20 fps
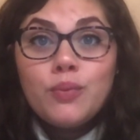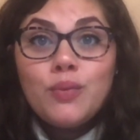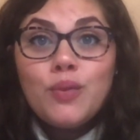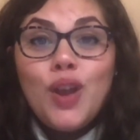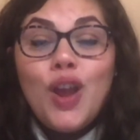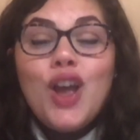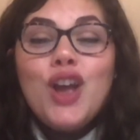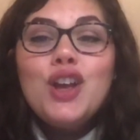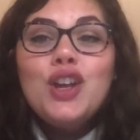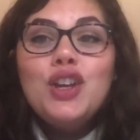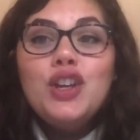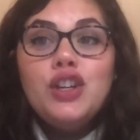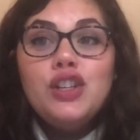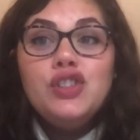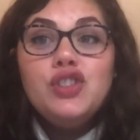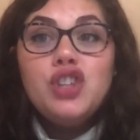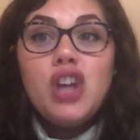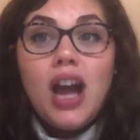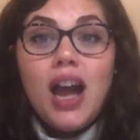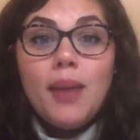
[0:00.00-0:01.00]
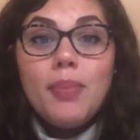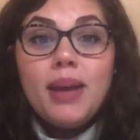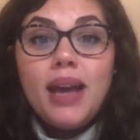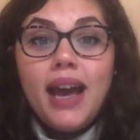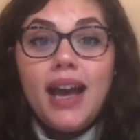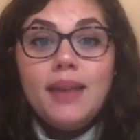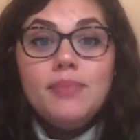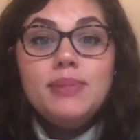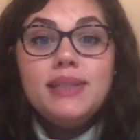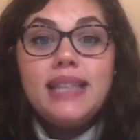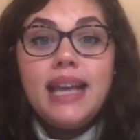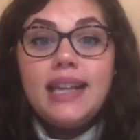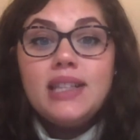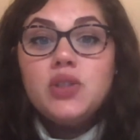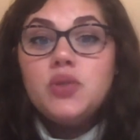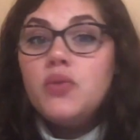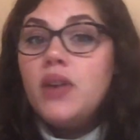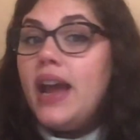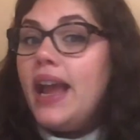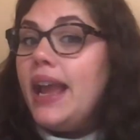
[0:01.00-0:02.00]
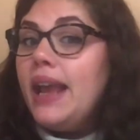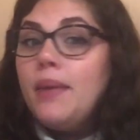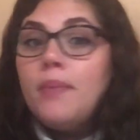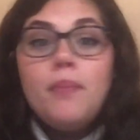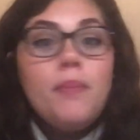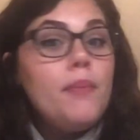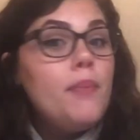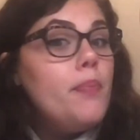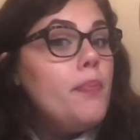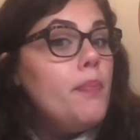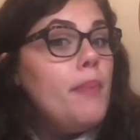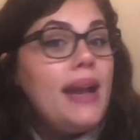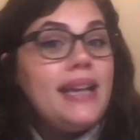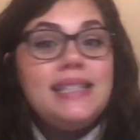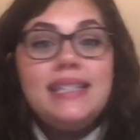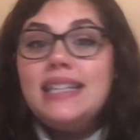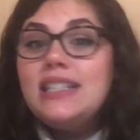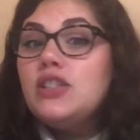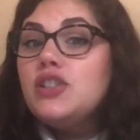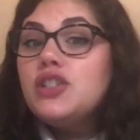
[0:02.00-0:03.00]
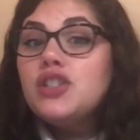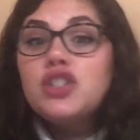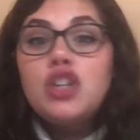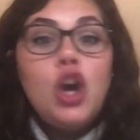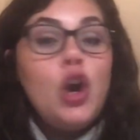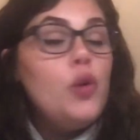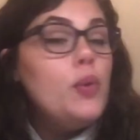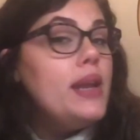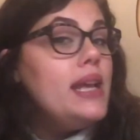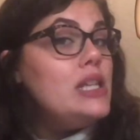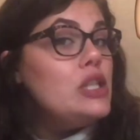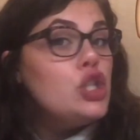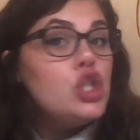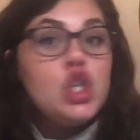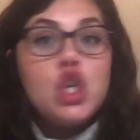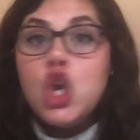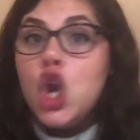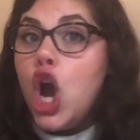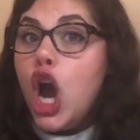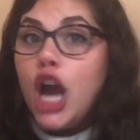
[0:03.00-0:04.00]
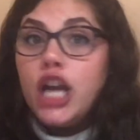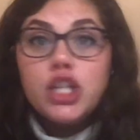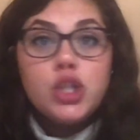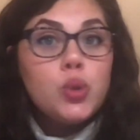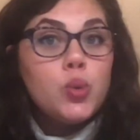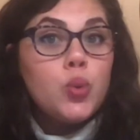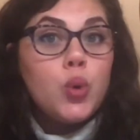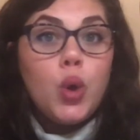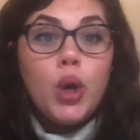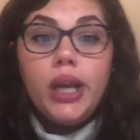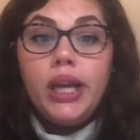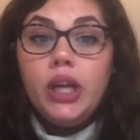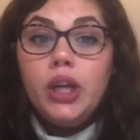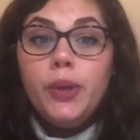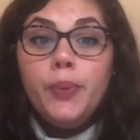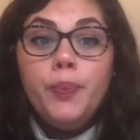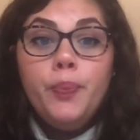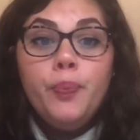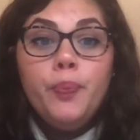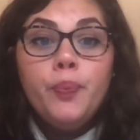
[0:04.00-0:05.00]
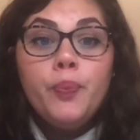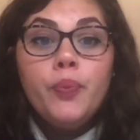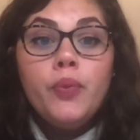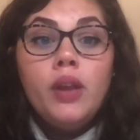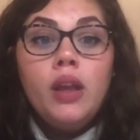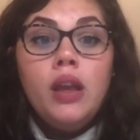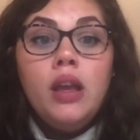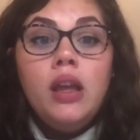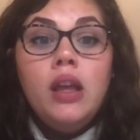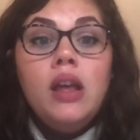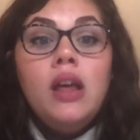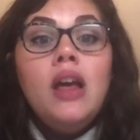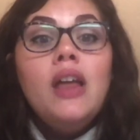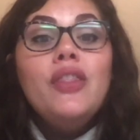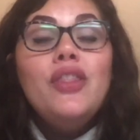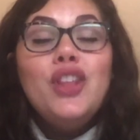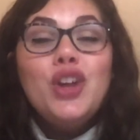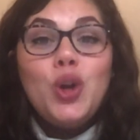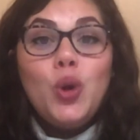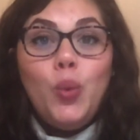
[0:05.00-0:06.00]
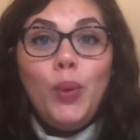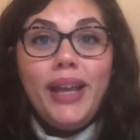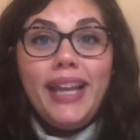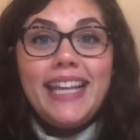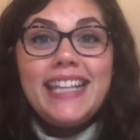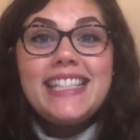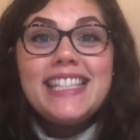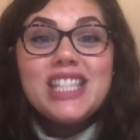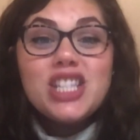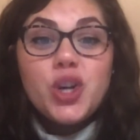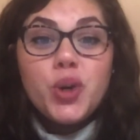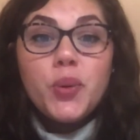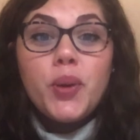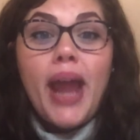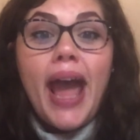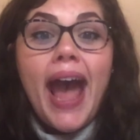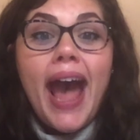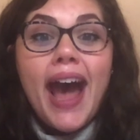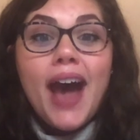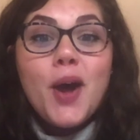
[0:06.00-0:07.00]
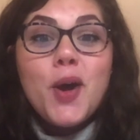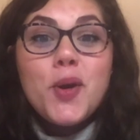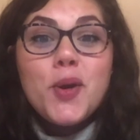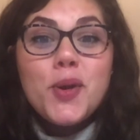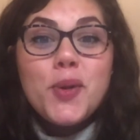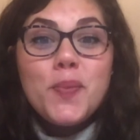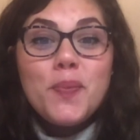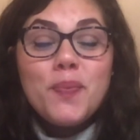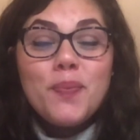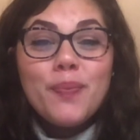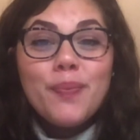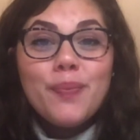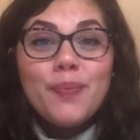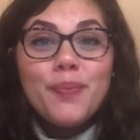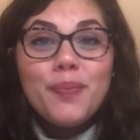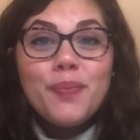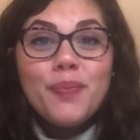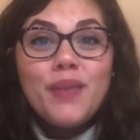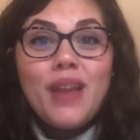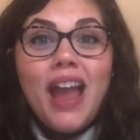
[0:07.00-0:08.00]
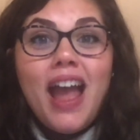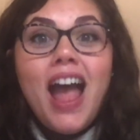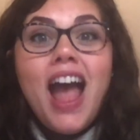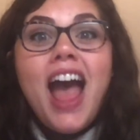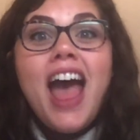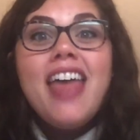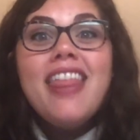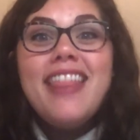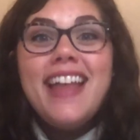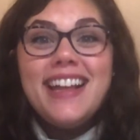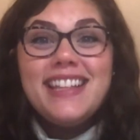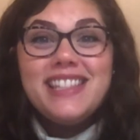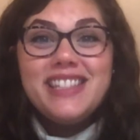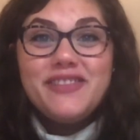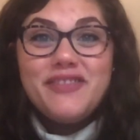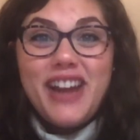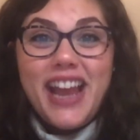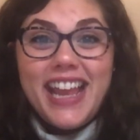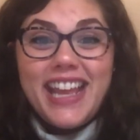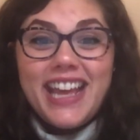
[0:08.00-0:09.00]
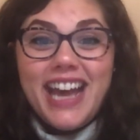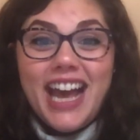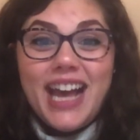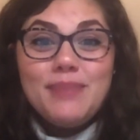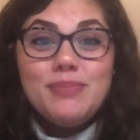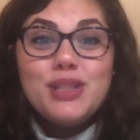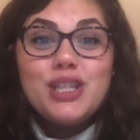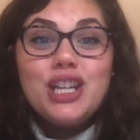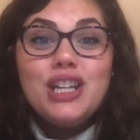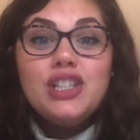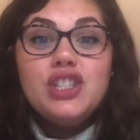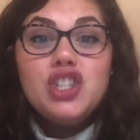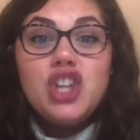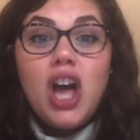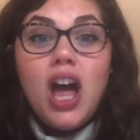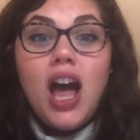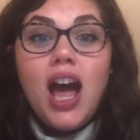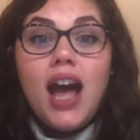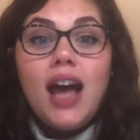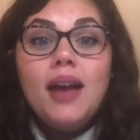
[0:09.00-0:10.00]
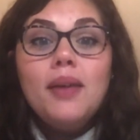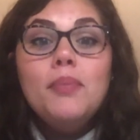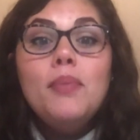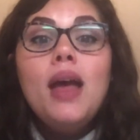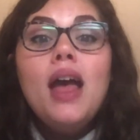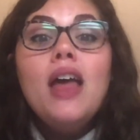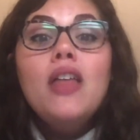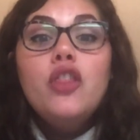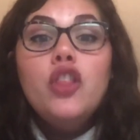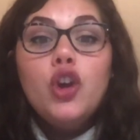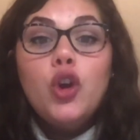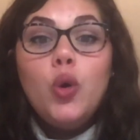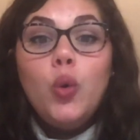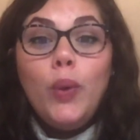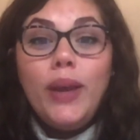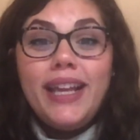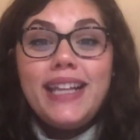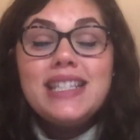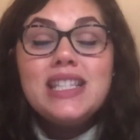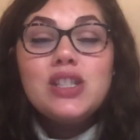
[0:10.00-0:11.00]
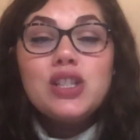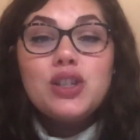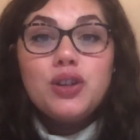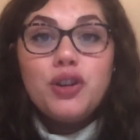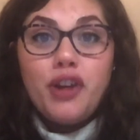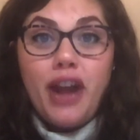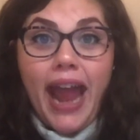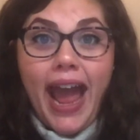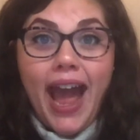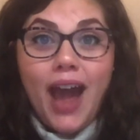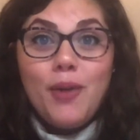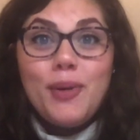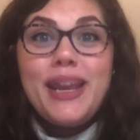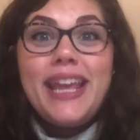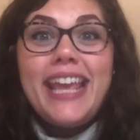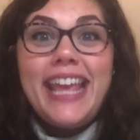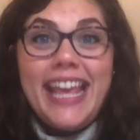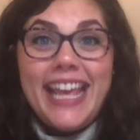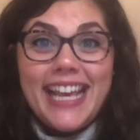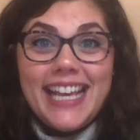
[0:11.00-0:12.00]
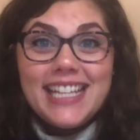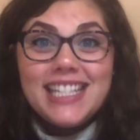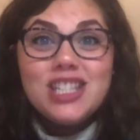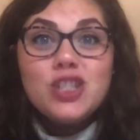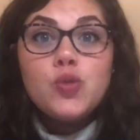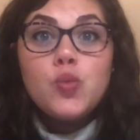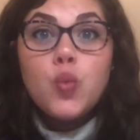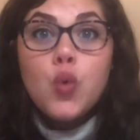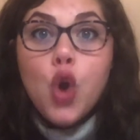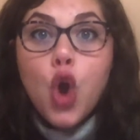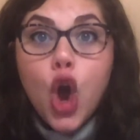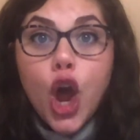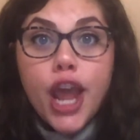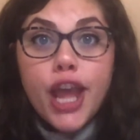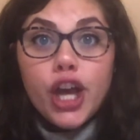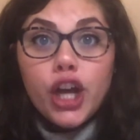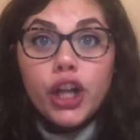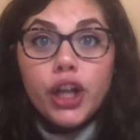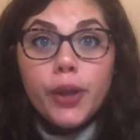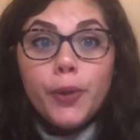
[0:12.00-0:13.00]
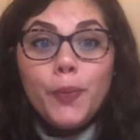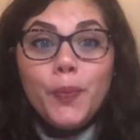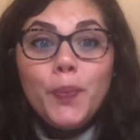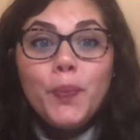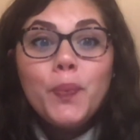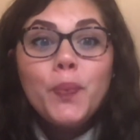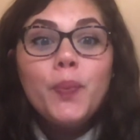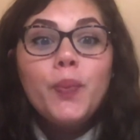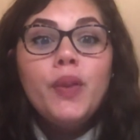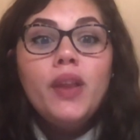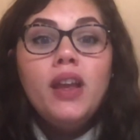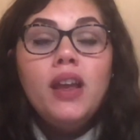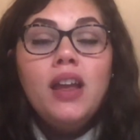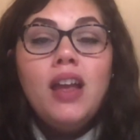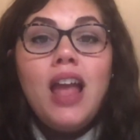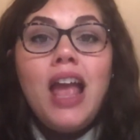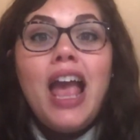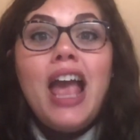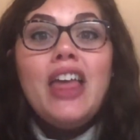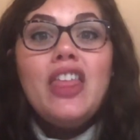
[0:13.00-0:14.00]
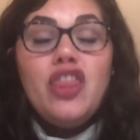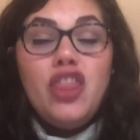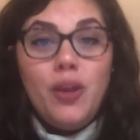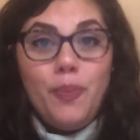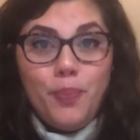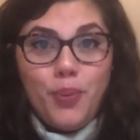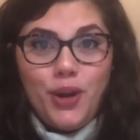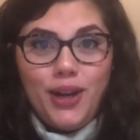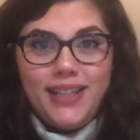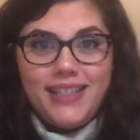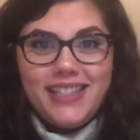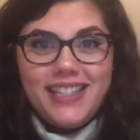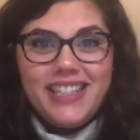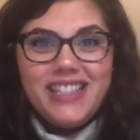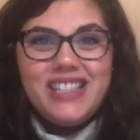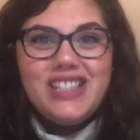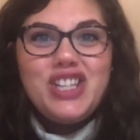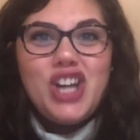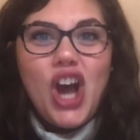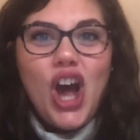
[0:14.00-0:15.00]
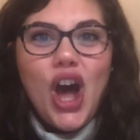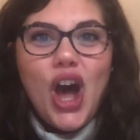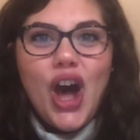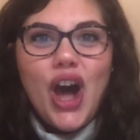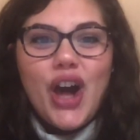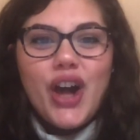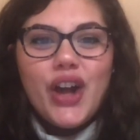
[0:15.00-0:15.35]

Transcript: Good job, Cubs, that's right. My sister's coat is not royal. The queen's crown. That's right, Cubs, good job. The queen's crown is royal. The prince's dog.